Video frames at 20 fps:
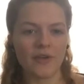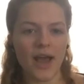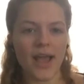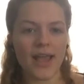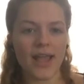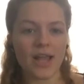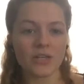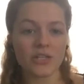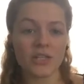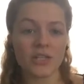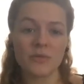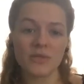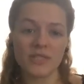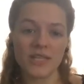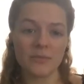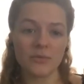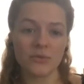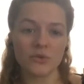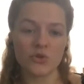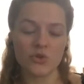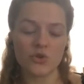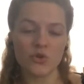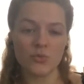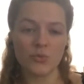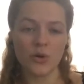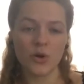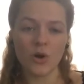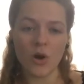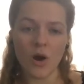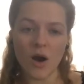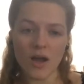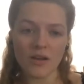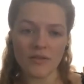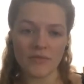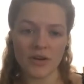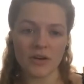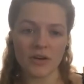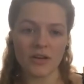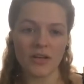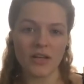I actually was able to put on a
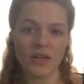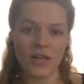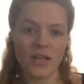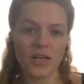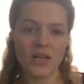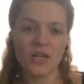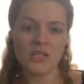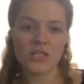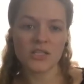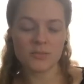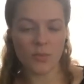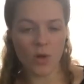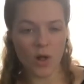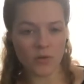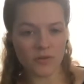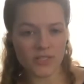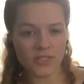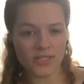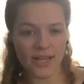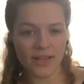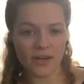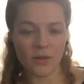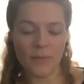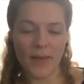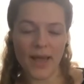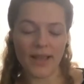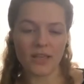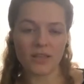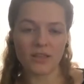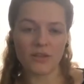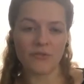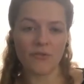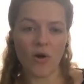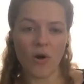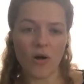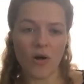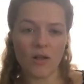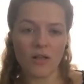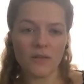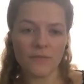very small recital back in the
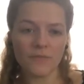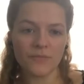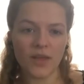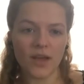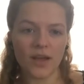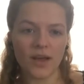fall.